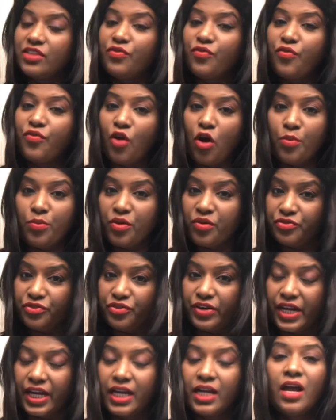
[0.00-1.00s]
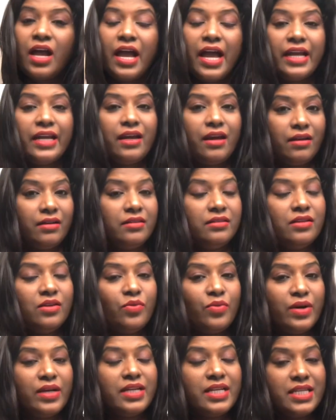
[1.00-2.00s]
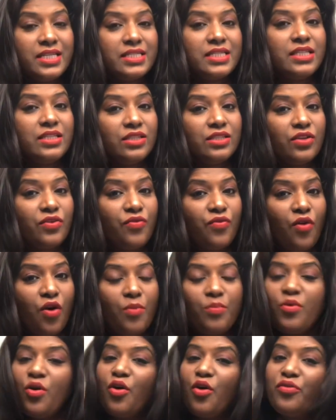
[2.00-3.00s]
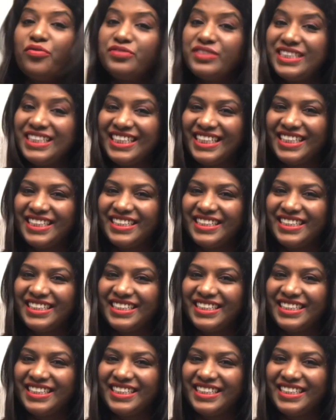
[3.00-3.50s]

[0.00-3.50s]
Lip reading: the form of drink and another one is in the form of tea.